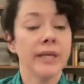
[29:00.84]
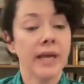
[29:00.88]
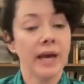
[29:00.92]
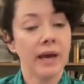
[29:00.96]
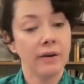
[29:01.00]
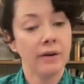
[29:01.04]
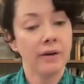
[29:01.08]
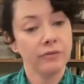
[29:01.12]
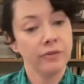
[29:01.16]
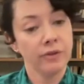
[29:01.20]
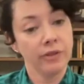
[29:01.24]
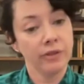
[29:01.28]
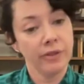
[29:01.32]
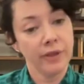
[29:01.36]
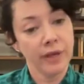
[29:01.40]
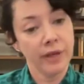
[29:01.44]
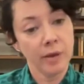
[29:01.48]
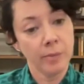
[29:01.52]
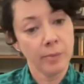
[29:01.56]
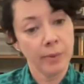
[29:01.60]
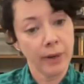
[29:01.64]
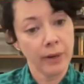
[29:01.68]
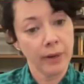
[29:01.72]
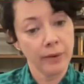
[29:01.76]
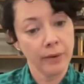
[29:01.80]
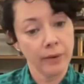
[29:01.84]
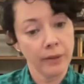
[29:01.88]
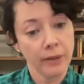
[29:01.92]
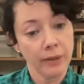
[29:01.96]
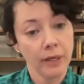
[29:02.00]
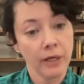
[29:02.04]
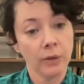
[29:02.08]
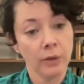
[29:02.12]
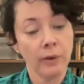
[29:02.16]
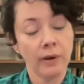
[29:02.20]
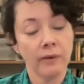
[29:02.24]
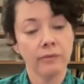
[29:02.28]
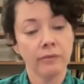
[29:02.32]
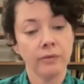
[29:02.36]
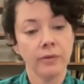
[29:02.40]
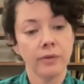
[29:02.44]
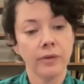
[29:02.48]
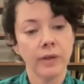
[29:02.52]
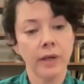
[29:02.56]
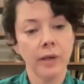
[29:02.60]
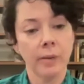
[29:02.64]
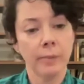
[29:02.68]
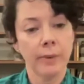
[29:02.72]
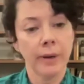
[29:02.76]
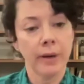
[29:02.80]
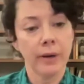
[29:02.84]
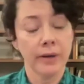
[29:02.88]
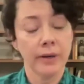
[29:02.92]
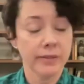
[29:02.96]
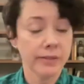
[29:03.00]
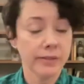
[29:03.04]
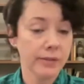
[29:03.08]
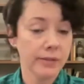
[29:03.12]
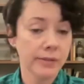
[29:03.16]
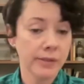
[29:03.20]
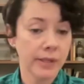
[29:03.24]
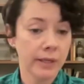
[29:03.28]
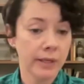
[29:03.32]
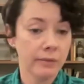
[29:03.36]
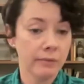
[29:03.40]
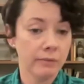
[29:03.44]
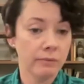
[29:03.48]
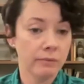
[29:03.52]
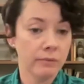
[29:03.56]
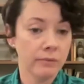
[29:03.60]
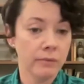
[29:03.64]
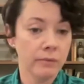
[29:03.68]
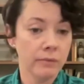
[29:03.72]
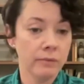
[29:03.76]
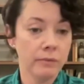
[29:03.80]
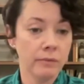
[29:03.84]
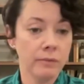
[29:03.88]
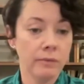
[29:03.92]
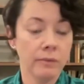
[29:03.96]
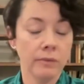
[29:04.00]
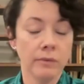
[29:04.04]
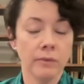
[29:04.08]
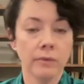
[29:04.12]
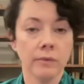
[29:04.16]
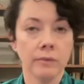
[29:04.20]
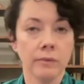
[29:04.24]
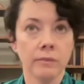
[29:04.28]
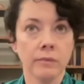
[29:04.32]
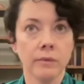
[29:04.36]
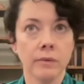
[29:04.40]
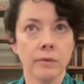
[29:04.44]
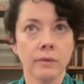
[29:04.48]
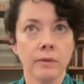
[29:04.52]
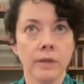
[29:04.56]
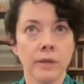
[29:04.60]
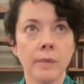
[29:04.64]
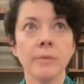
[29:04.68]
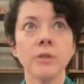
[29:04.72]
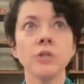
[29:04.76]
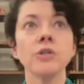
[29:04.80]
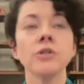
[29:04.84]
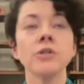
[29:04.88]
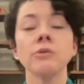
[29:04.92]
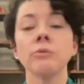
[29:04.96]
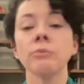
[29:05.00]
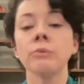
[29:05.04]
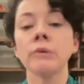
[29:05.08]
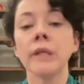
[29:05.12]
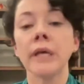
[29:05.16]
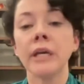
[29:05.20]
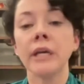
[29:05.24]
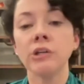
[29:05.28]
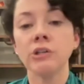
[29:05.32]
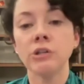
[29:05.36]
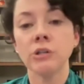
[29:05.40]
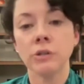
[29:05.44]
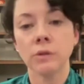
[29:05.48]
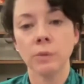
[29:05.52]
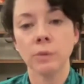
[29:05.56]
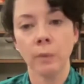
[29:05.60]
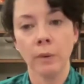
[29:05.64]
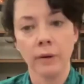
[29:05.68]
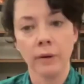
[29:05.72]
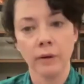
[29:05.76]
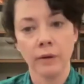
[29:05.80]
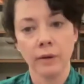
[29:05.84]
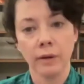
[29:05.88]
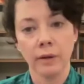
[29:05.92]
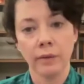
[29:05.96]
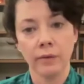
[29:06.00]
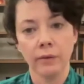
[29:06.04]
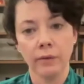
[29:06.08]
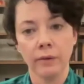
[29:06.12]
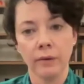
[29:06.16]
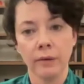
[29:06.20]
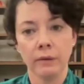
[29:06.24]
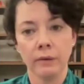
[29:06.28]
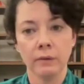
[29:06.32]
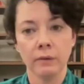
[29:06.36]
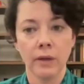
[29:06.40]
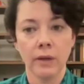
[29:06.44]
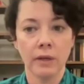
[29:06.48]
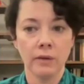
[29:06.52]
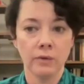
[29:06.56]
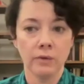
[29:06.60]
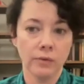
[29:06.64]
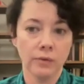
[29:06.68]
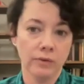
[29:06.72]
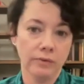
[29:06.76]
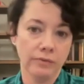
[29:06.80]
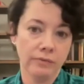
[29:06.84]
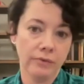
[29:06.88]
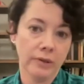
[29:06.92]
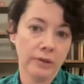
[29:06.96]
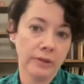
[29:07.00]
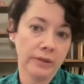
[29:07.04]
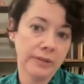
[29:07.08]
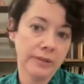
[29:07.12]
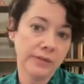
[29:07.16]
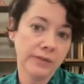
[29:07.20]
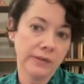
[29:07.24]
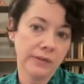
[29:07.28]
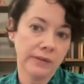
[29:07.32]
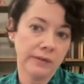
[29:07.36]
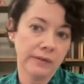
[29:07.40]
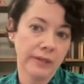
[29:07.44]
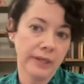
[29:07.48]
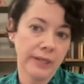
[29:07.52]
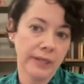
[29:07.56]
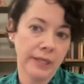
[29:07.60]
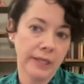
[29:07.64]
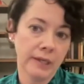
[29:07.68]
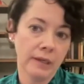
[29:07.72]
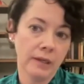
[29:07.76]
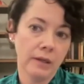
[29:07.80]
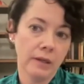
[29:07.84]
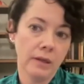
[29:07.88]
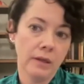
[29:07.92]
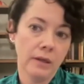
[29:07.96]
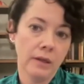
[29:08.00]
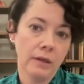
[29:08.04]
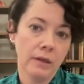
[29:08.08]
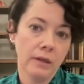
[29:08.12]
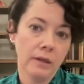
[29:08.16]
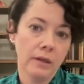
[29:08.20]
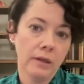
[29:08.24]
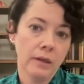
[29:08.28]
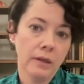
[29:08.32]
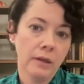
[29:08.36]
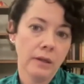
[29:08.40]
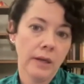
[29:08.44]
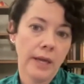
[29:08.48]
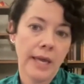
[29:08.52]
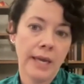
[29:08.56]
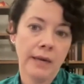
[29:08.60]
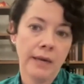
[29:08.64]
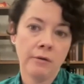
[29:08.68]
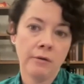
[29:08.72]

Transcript: have to think about it, and you have to think about, as I said, the images in relation to one another and sort of holistically. And